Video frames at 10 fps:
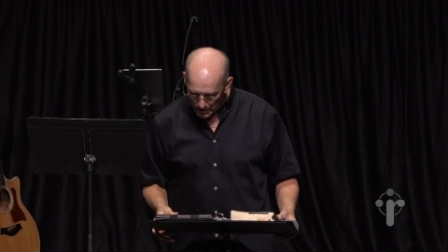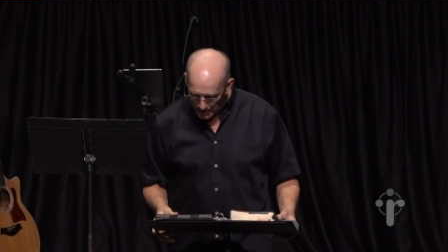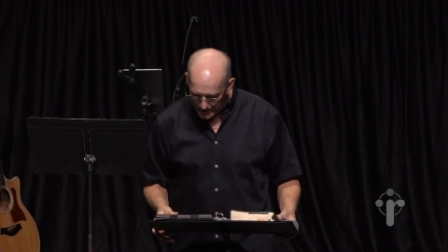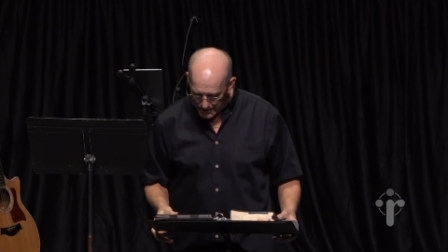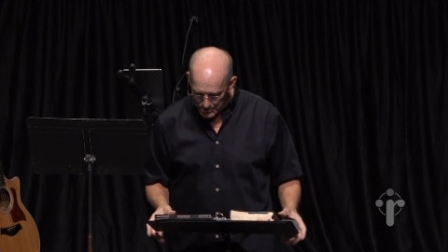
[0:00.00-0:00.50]
not
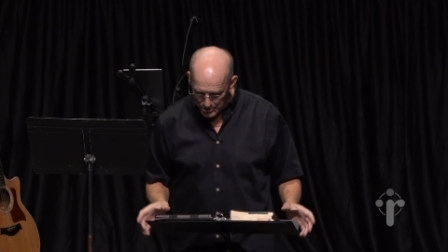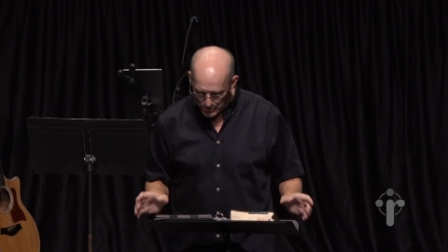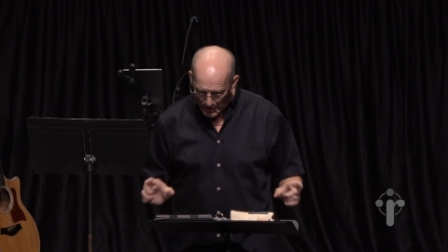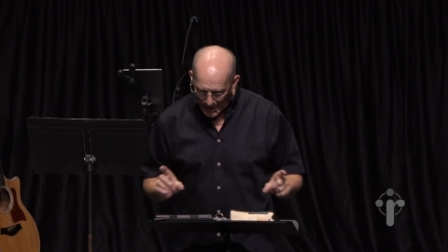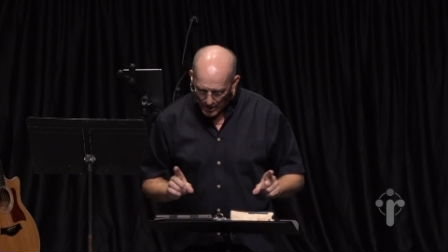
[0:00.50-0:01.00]
like a
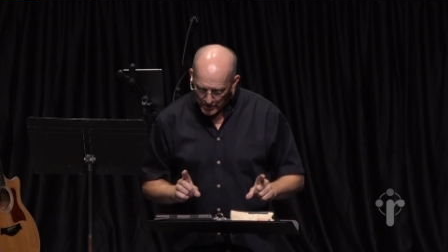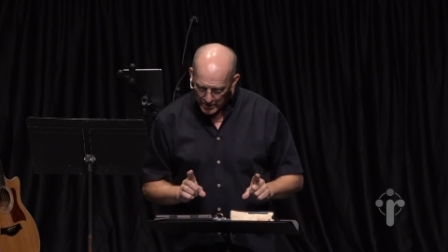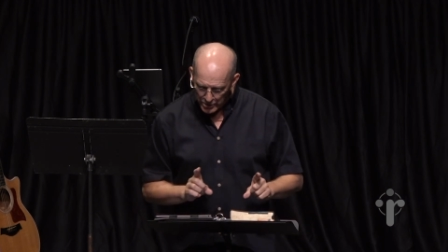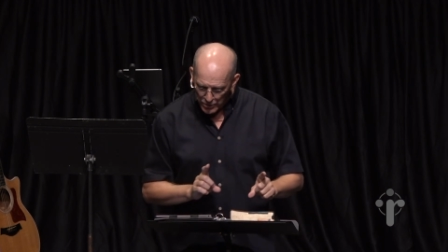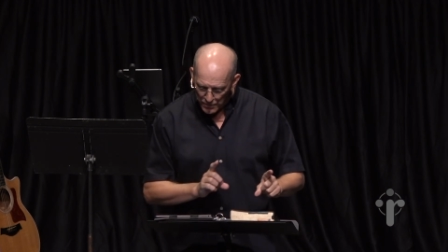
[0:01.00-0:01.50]
Jew, how
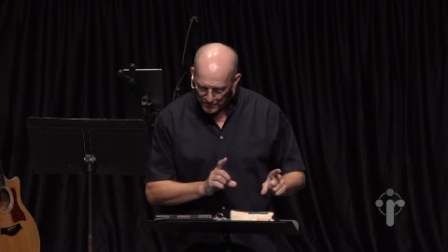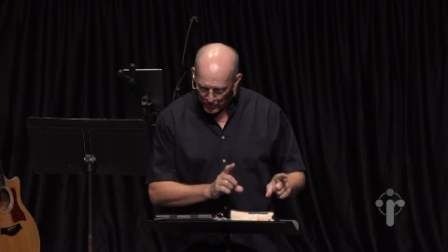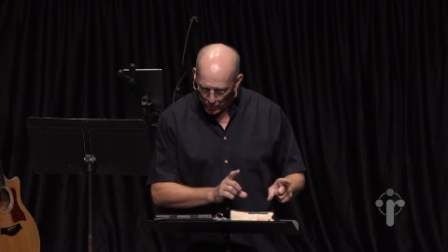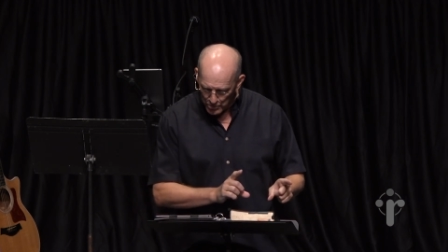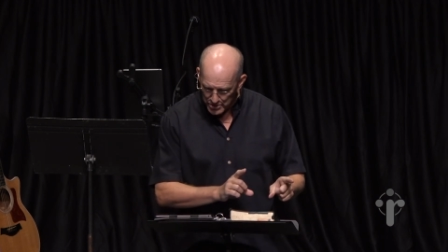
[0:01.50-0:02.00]
can you
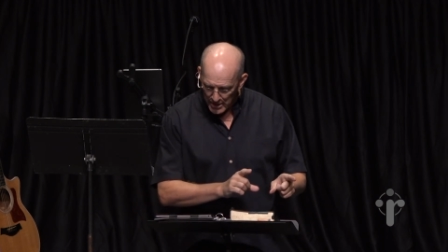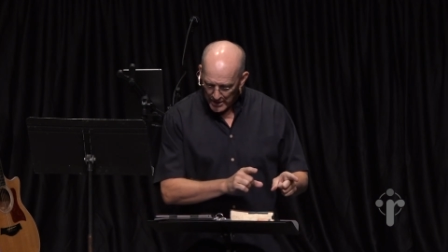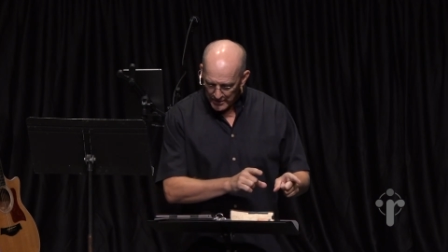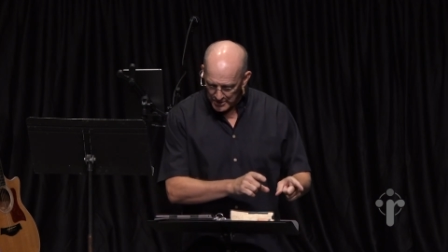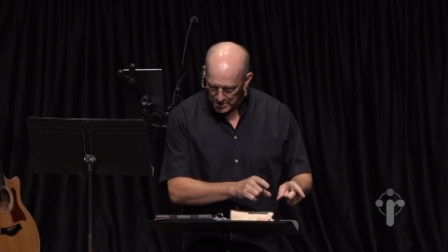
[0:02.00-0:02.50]
force
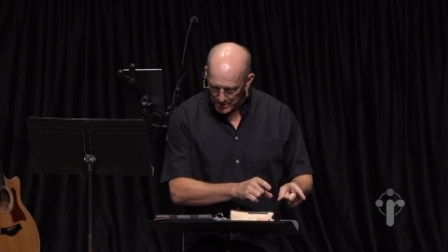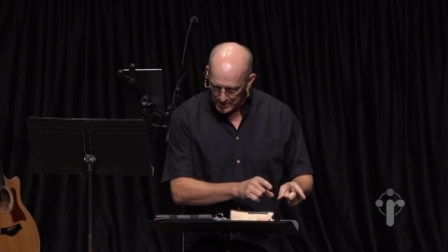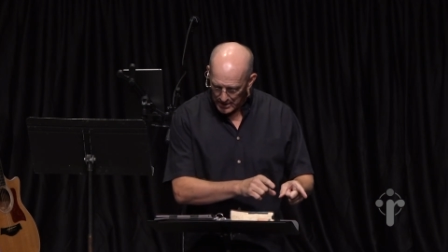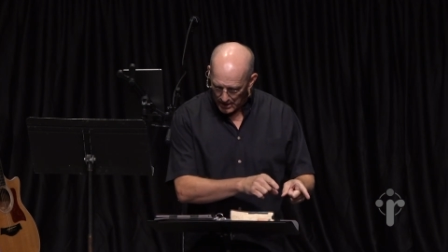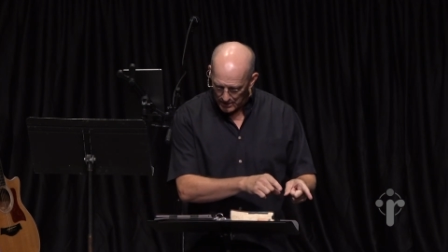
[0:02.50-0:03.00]
the
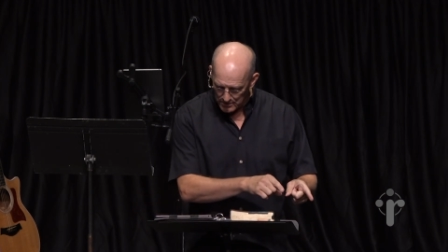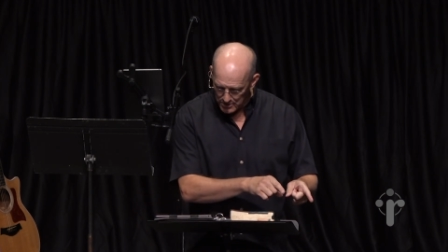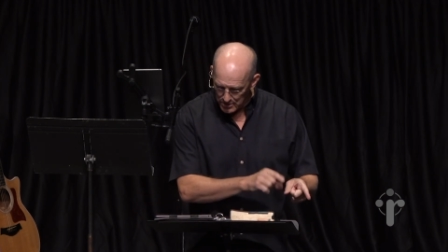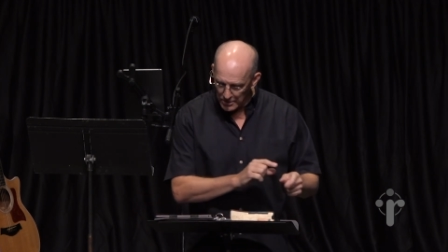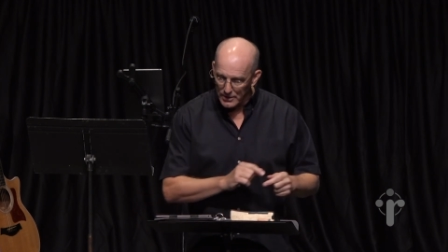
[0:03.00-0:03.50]

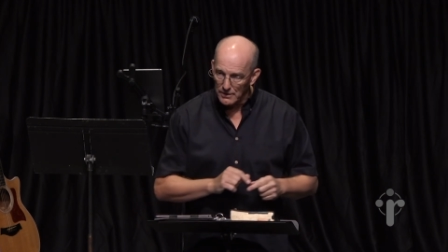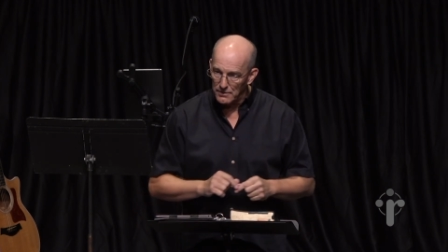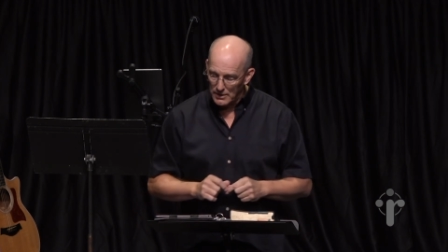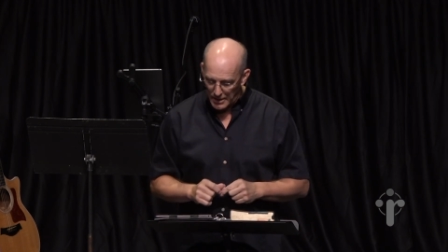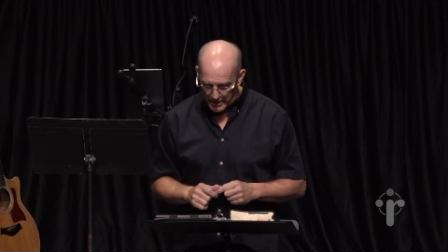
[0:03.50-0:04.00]
Gentiles to
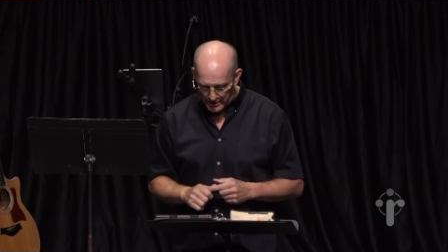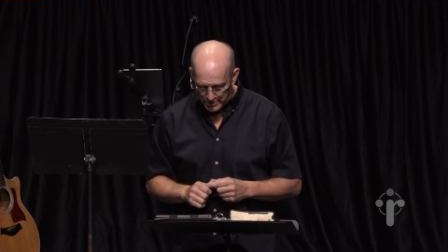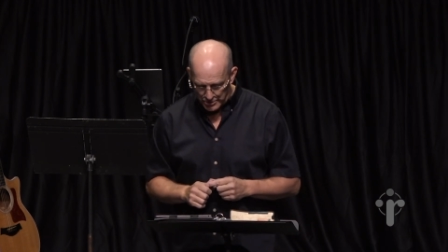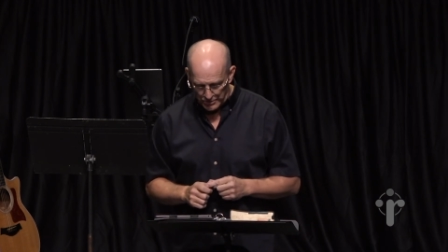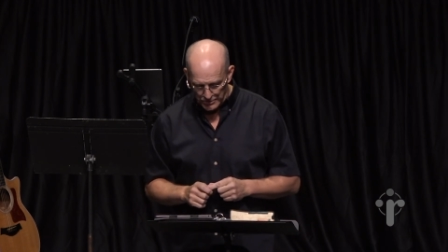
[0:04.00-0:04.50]
live like
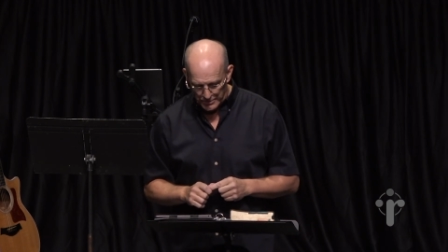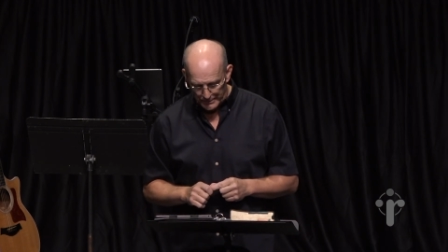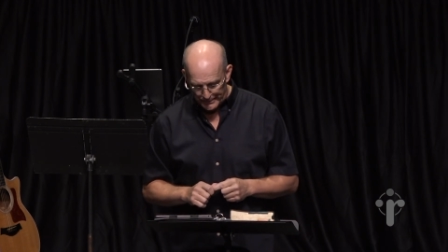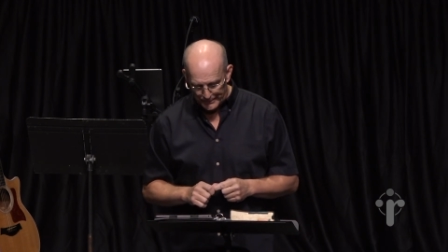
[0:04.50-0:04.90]
Jews?